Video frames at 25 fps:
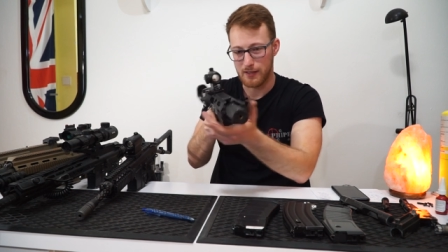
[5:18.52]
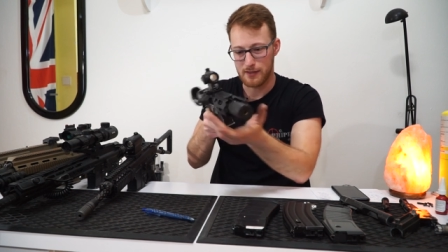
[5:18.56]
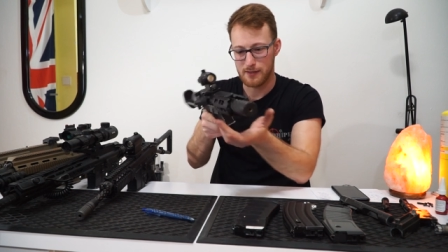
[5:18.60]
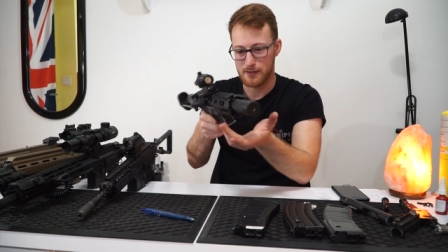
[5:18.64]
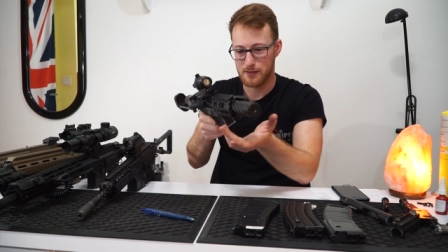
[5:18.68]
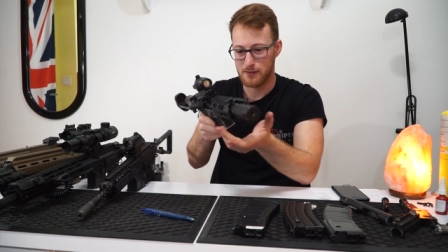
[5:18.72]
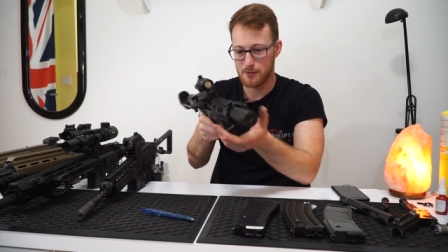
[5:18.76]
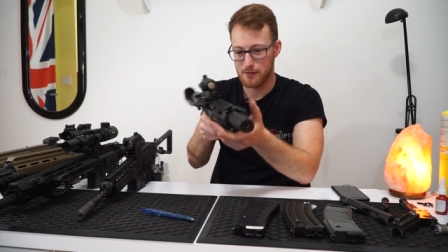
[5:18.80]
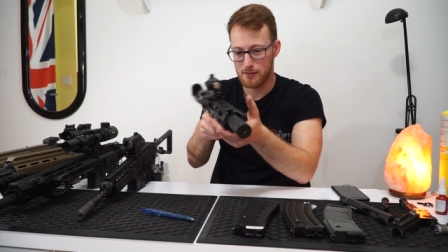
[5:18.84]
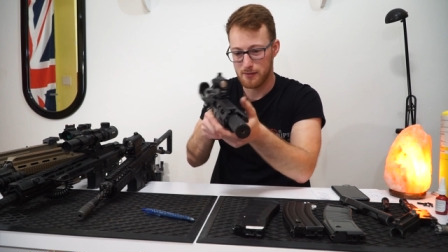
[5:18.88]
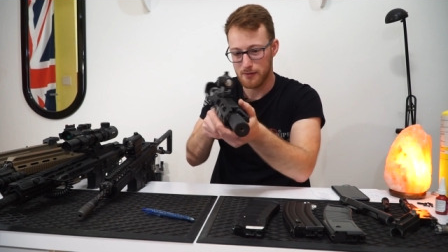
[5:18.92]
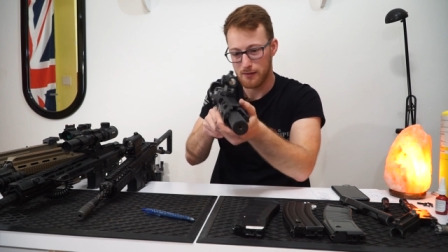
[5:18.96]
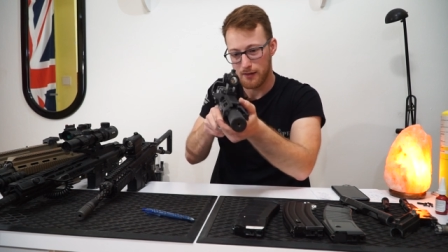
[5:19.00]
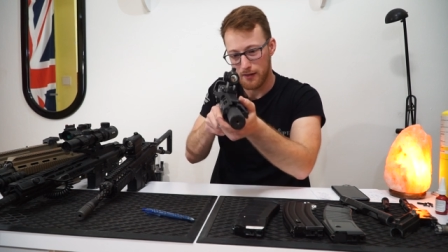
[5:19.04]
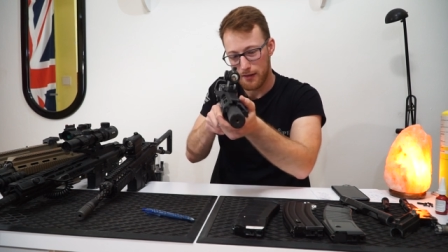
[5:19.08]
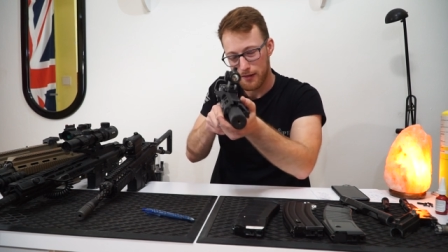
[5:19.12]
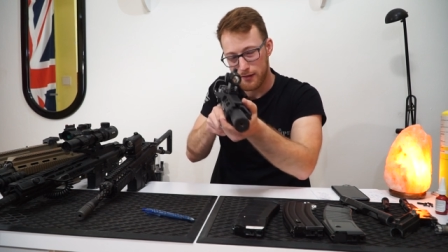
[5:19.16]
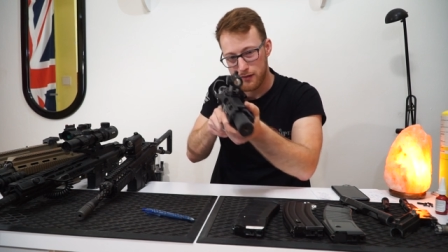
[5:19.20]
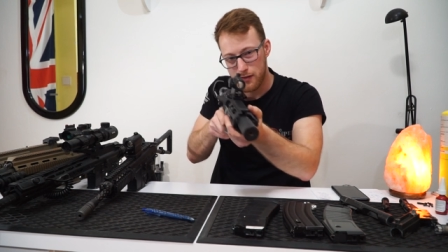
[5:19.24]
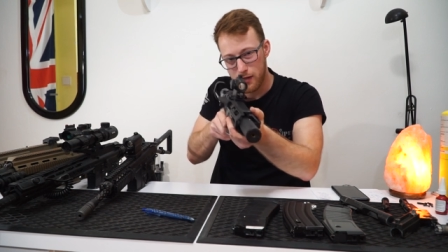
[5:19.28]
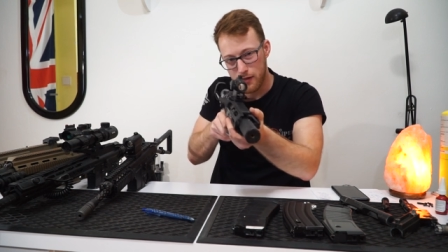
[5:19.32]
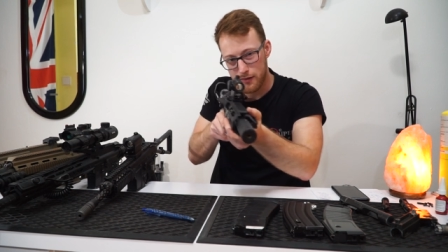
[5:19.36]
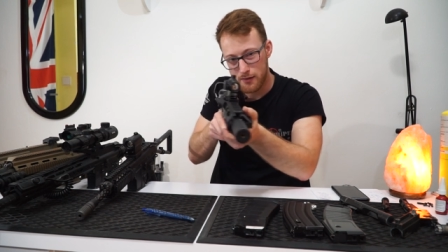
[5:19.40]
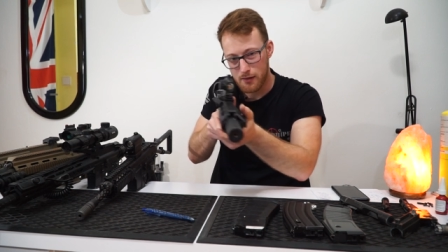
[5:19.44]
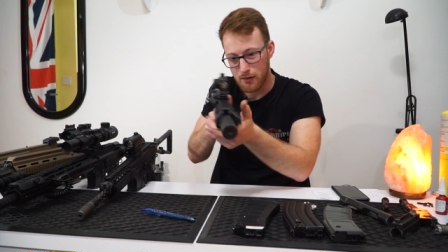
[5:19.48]

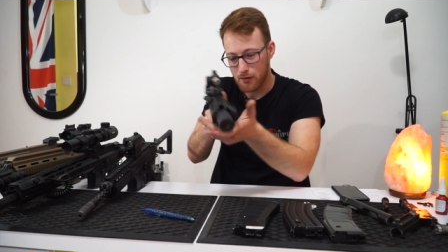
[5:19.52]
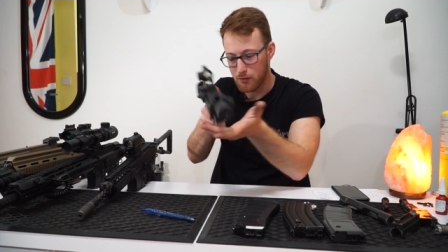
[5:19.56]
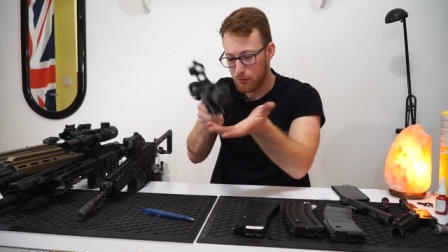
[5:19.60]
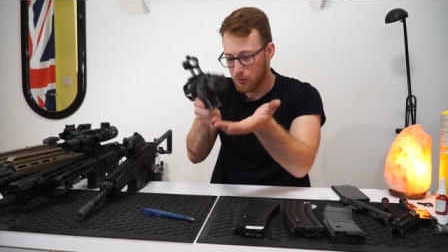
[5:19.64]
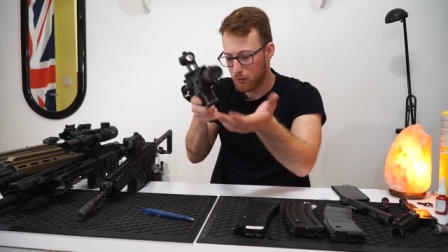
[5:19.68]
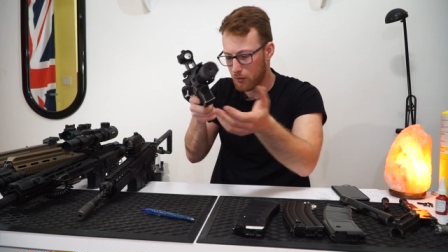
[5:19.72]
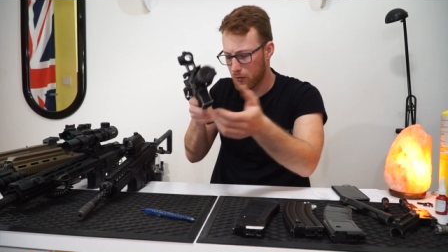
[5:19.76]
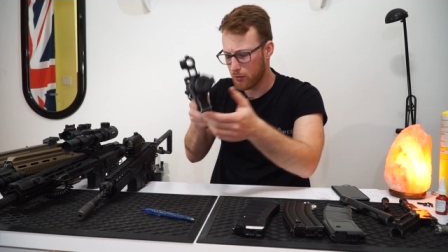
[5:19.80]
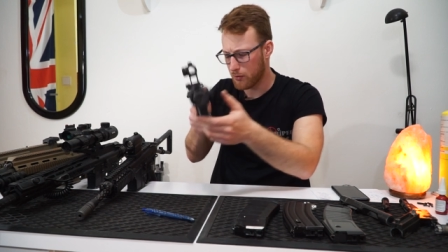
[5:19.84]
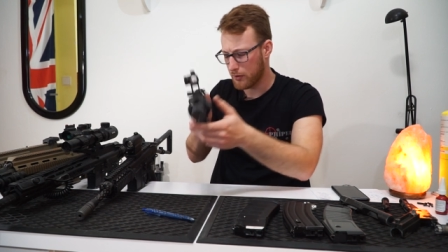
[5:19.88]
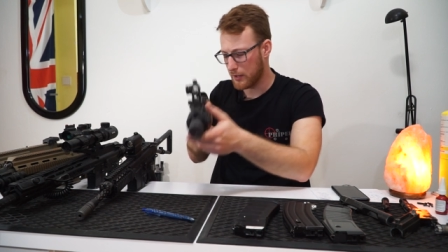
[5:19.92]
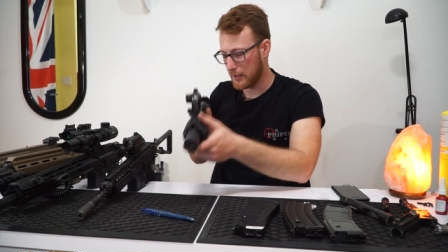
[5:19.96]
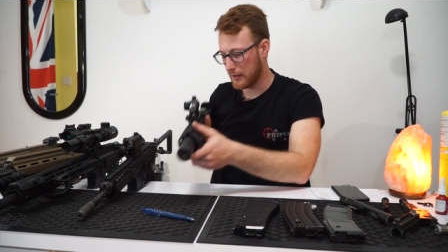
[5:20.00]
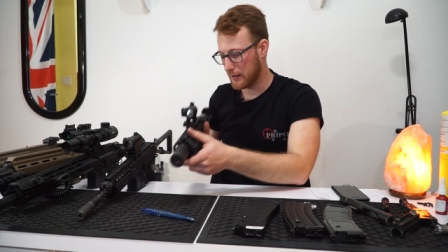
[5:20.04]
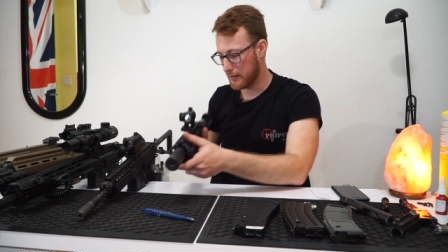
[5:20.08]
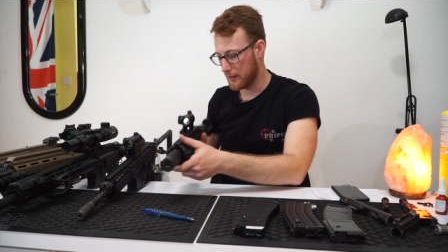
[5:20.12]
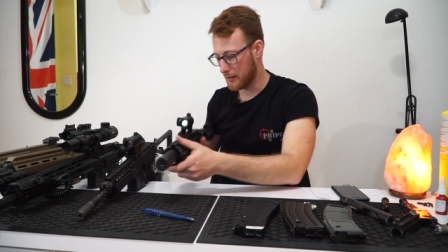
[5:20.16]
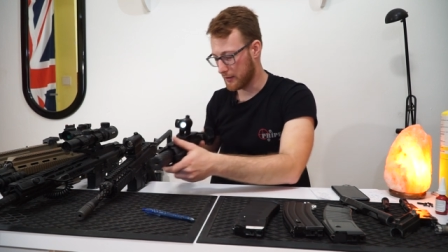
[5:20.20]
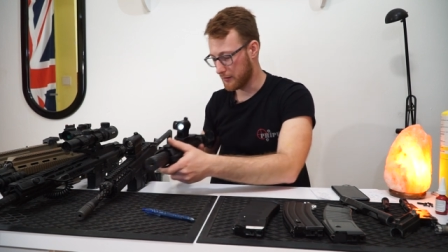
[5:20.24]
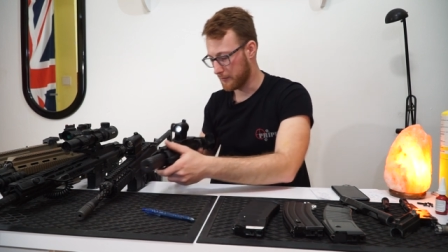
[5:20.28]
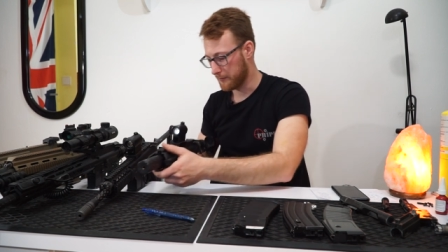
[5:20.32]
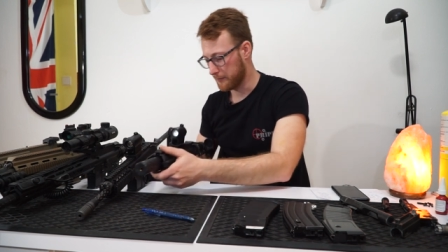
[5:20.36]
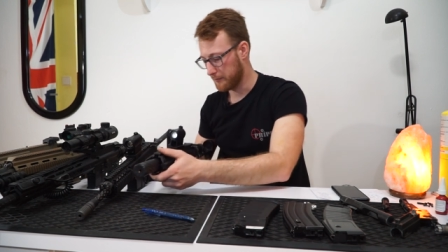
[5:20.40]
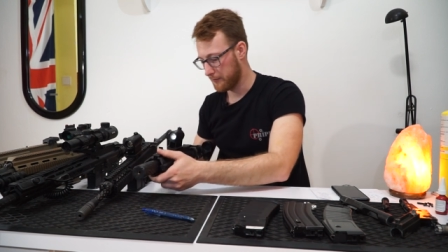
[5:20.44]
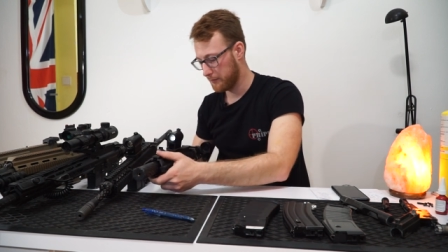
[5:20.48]
It's just a cool
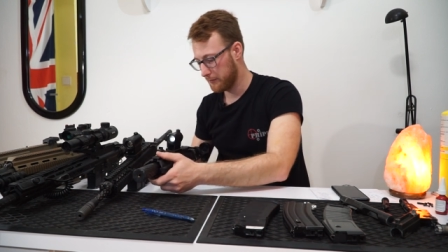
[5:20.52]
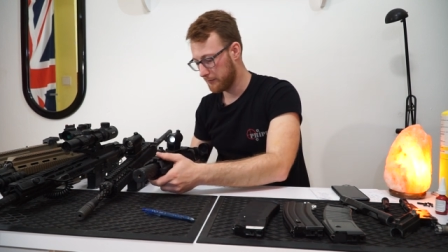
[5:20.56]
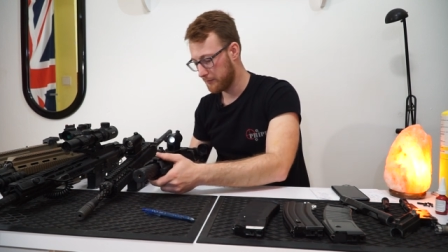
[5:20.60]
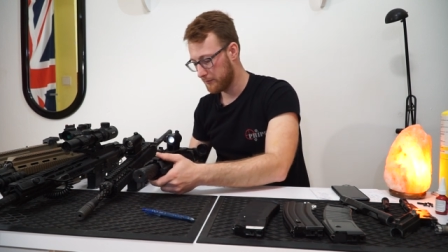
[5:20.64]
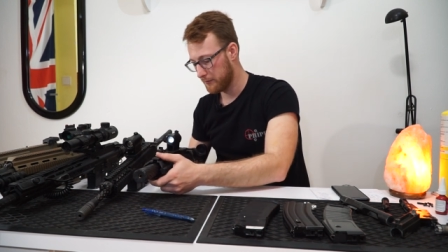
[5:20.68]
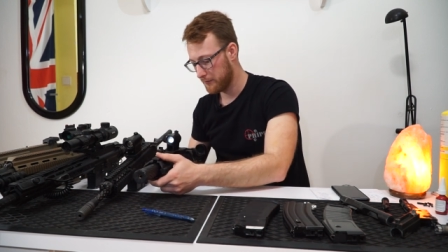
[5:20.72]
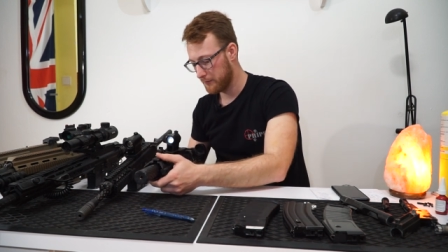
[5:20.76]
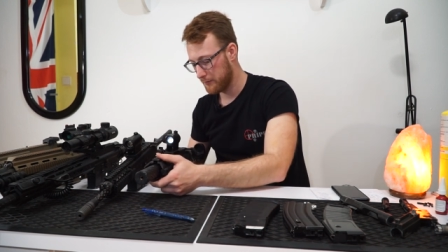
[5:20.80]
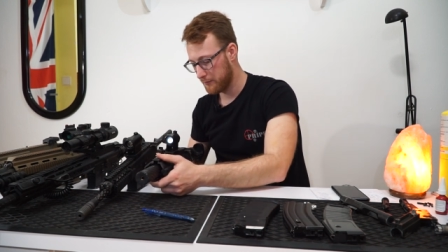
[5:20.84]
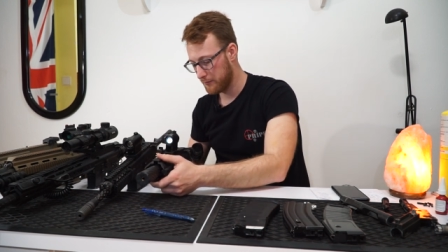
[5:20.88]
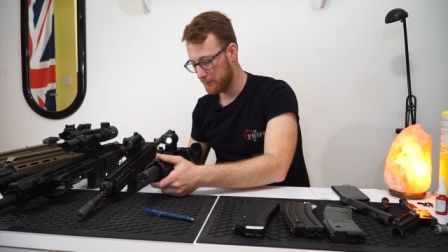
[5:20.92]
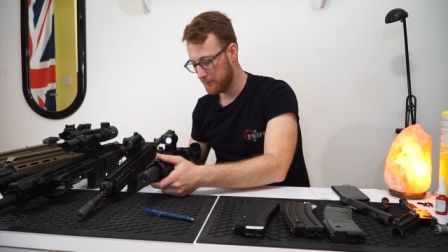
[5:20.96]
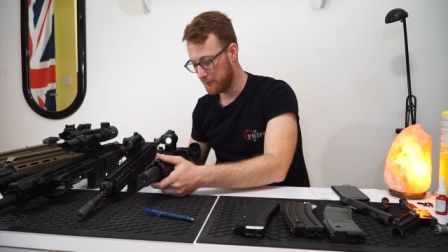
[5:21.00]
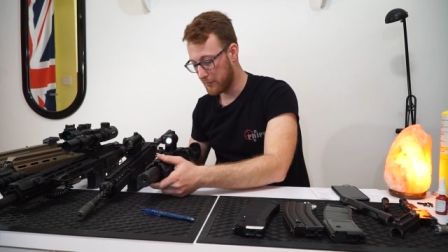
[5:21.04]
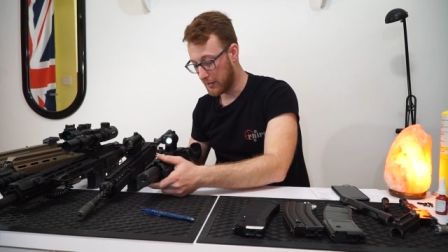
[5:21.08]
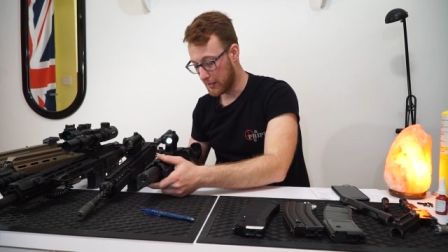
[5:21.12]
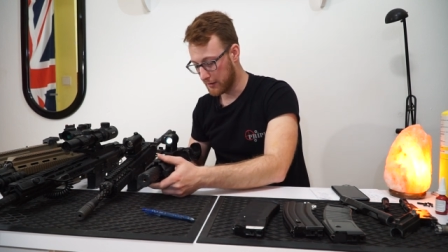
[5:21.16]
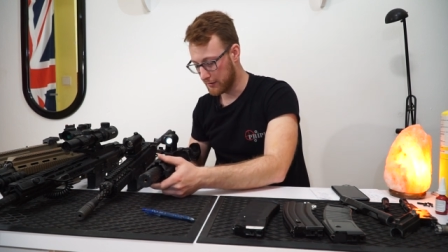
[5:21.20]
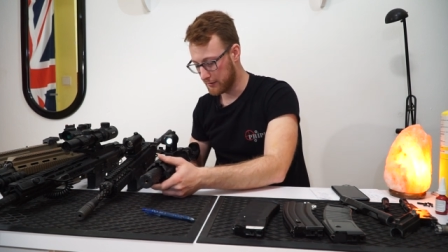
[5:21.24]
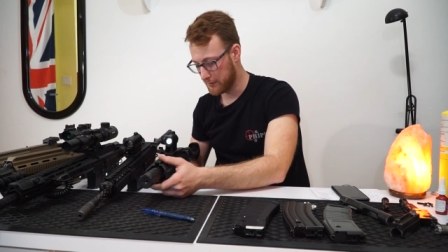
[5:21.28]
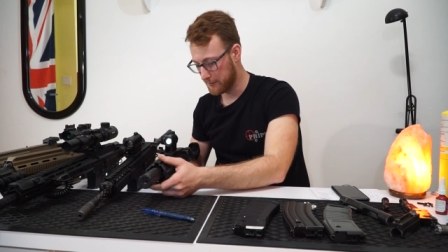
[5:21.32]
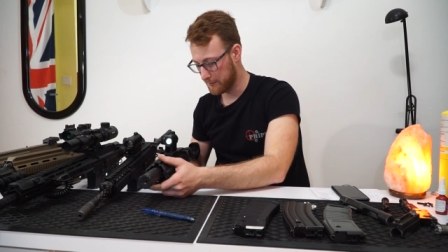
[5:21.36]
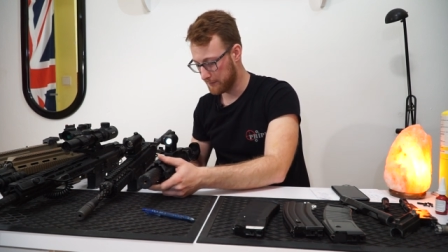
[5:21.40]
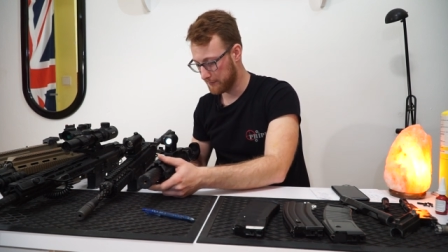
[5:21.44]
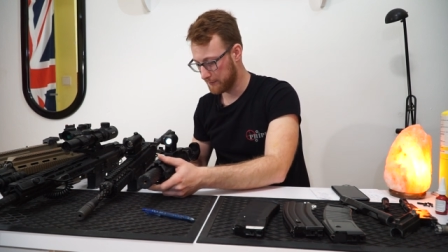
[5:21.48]
looking gun.
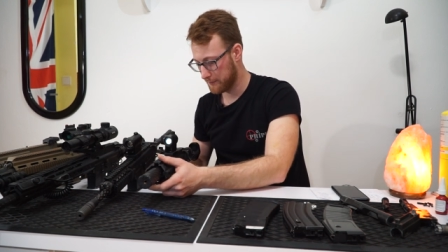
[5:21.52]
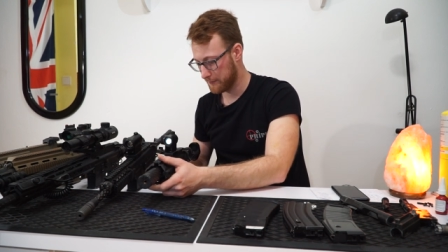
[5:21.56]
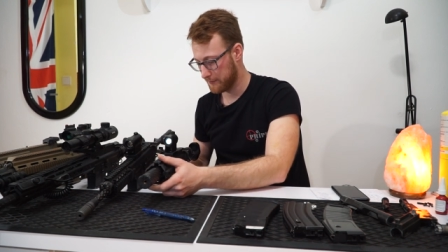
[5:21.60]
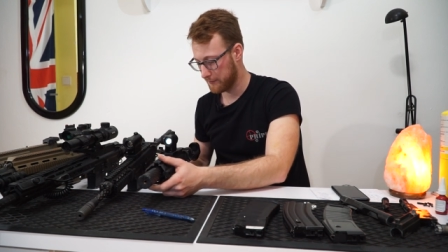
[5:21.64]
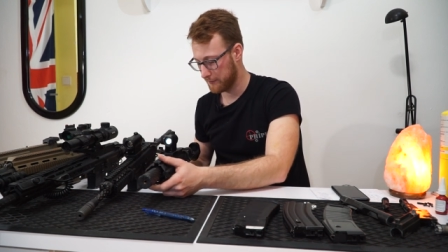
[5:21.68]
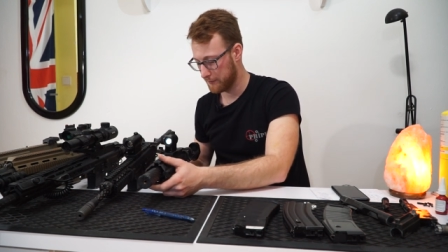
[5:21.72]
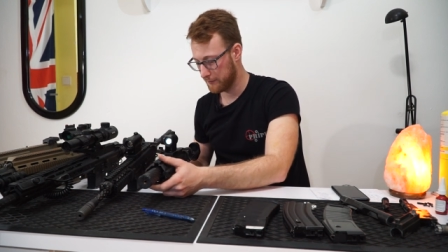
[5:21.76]
But